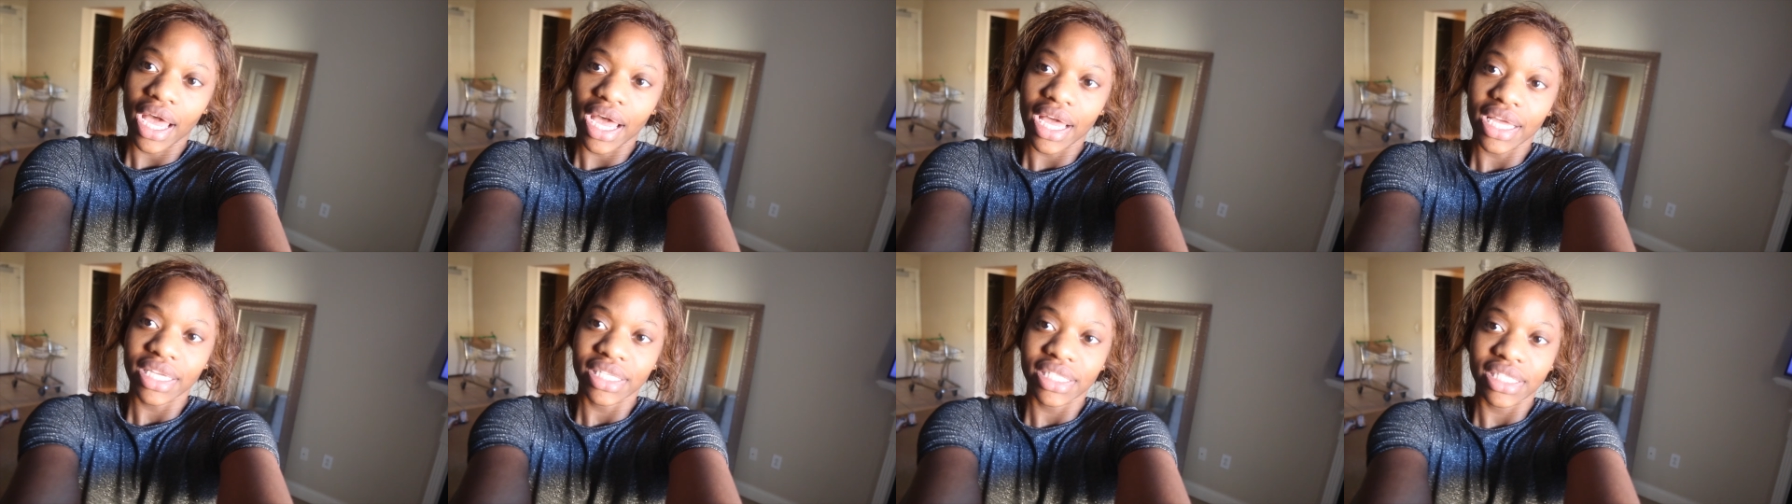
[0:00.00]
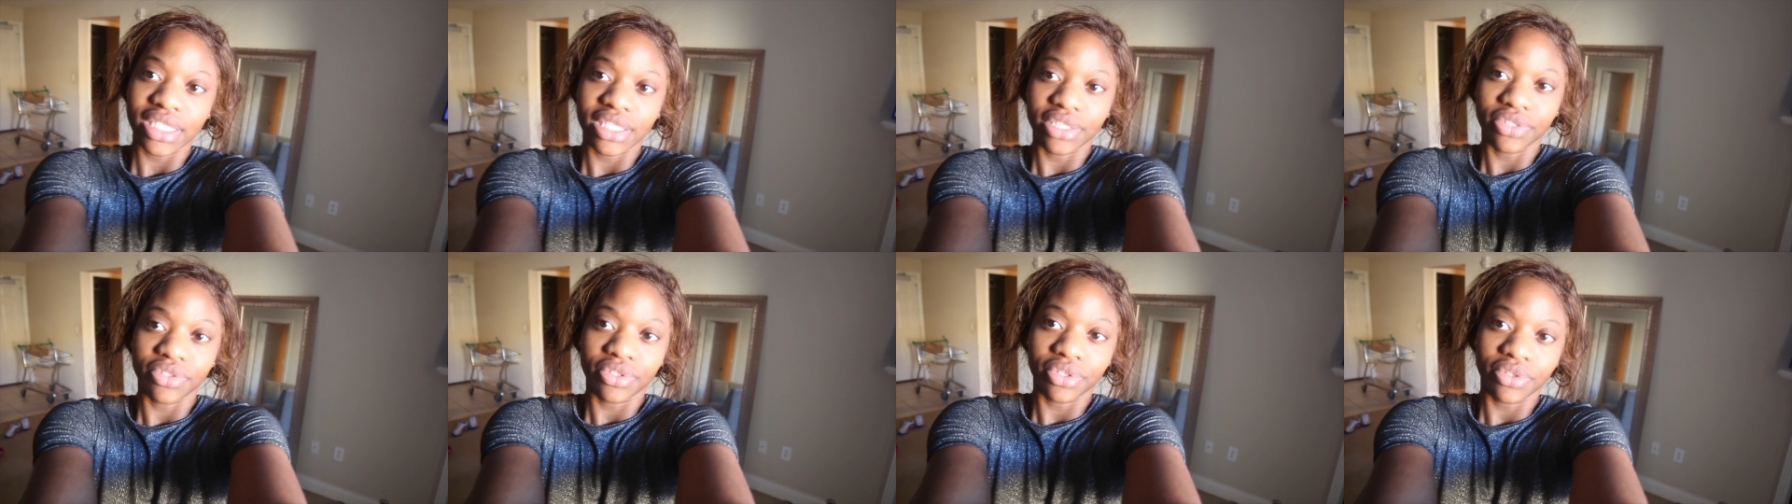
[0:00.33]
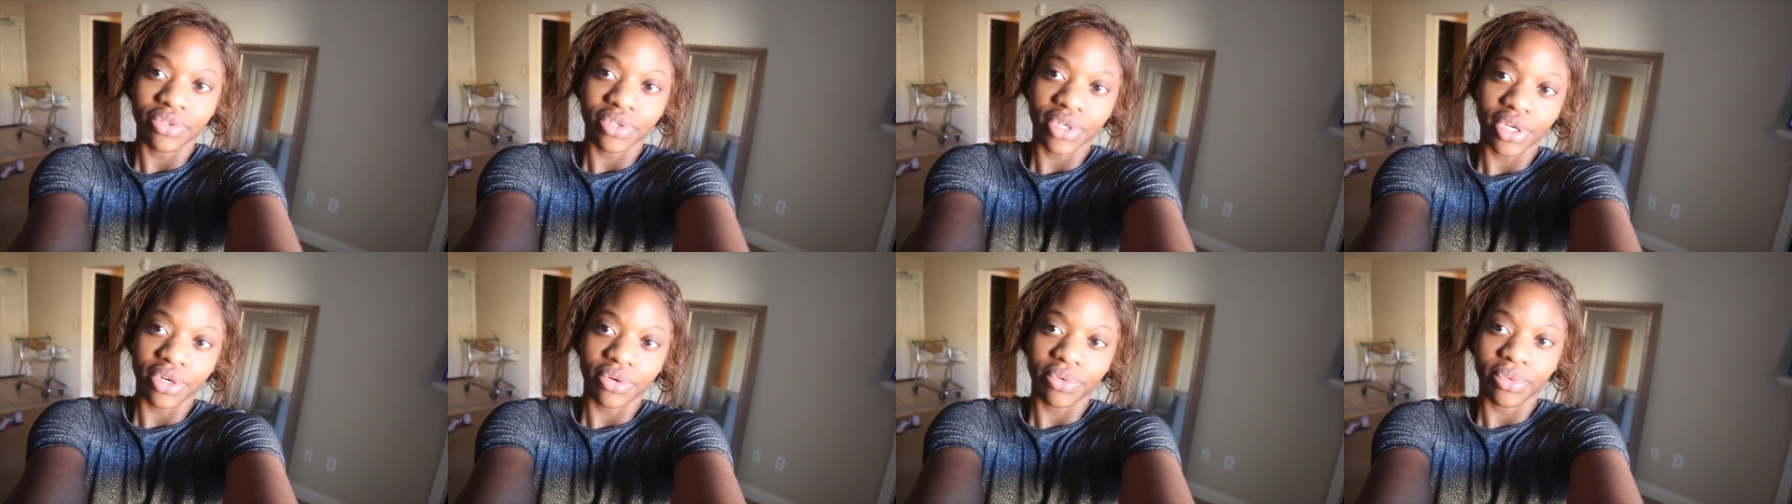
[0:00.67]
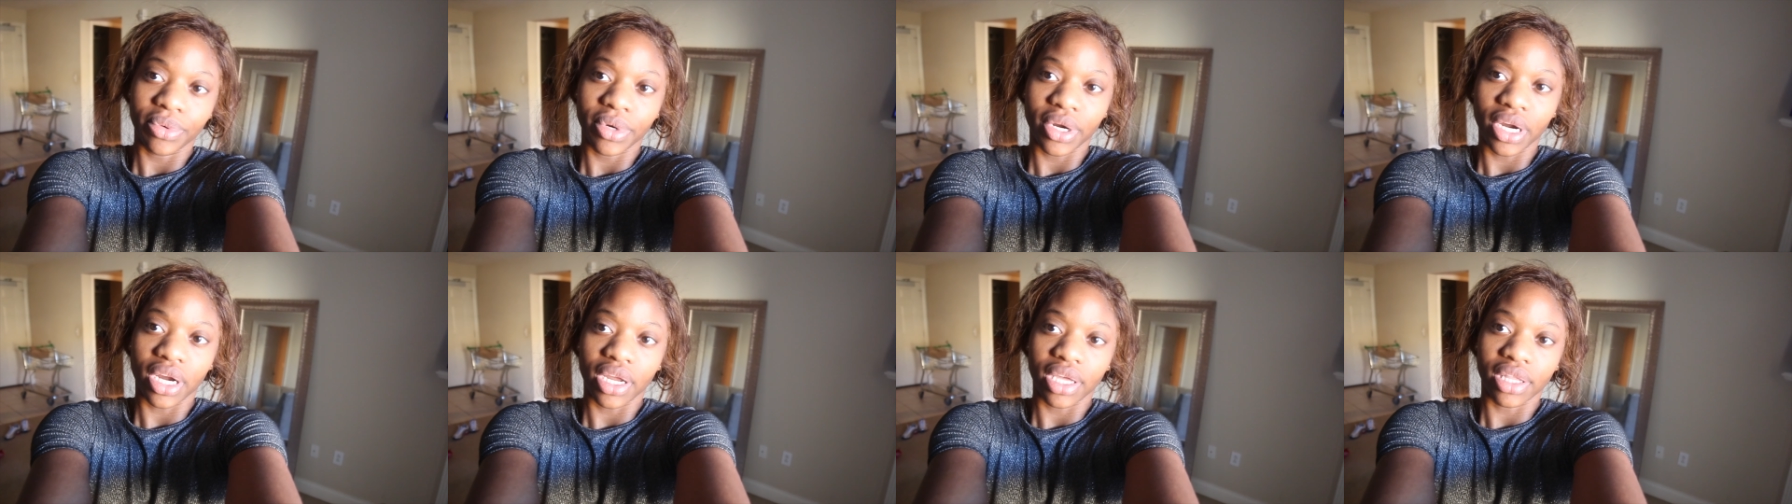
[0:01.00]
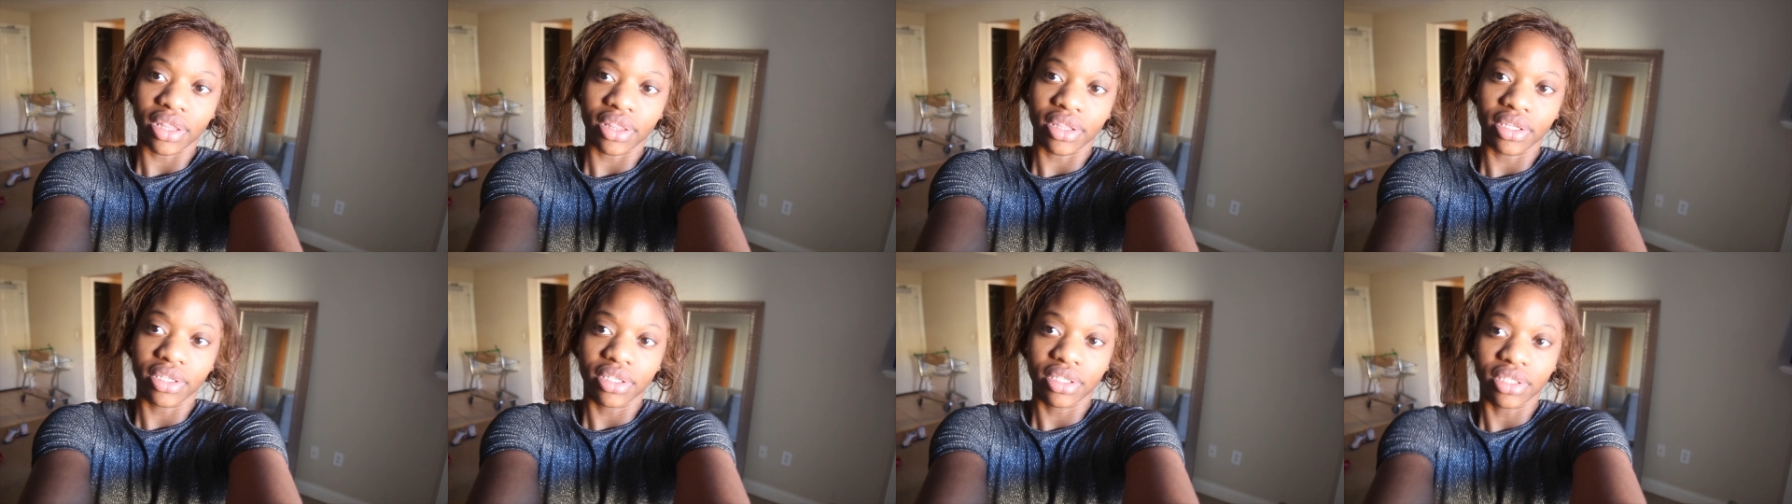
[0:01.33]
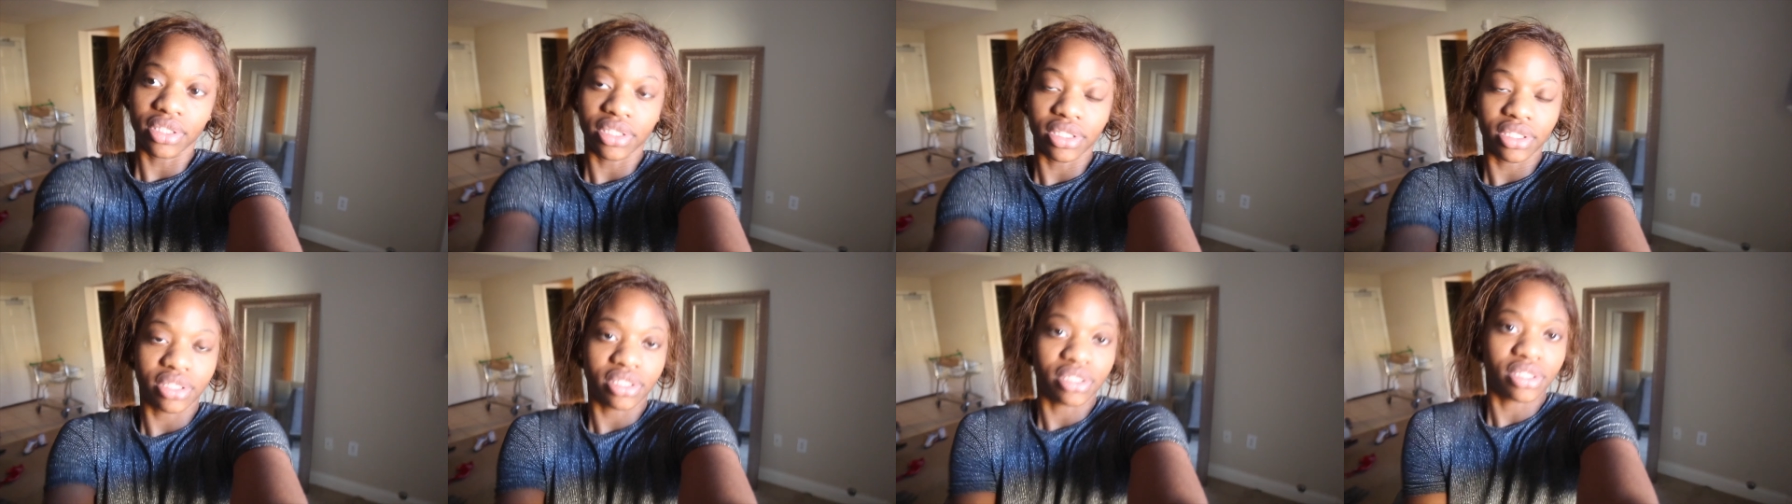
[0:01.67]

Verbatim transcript: I still don't know where I look